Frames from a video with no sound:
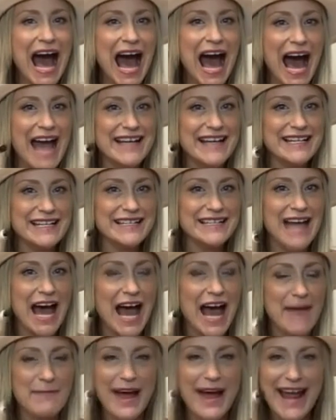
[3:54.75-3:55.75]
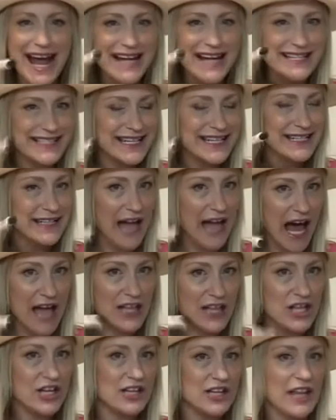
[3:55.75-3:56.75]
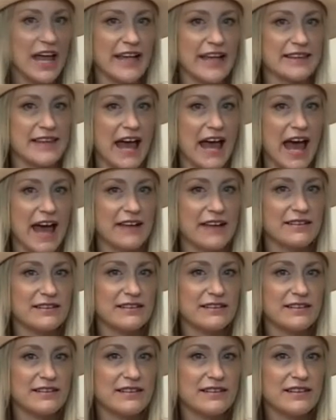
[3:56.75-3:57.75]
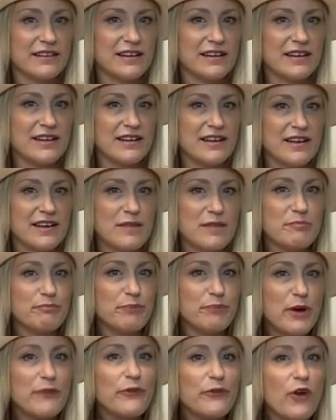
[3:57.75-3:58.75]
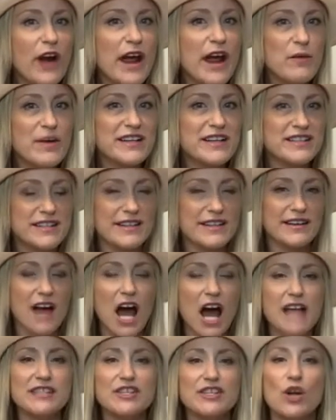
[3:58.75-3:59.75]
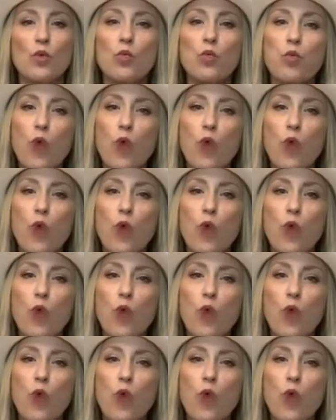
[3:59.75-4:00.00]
my eyes did not look like that before I went to the concert.